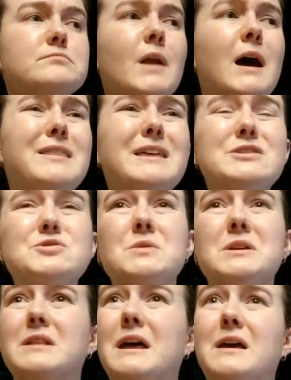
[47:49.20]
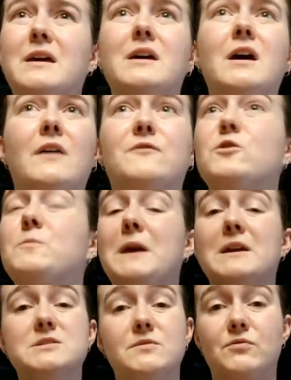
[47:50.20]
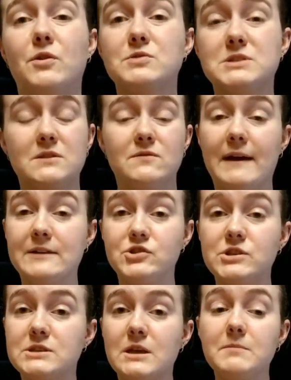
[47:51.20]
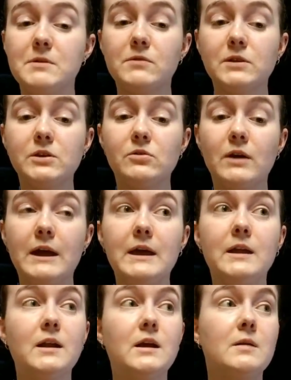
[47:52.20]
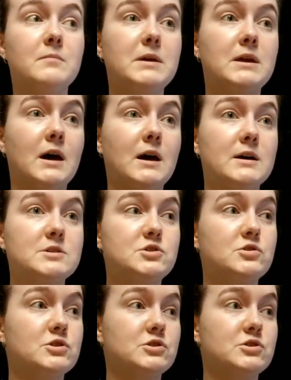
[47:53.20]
I think doing like a few pans of roasted veggies can be really great because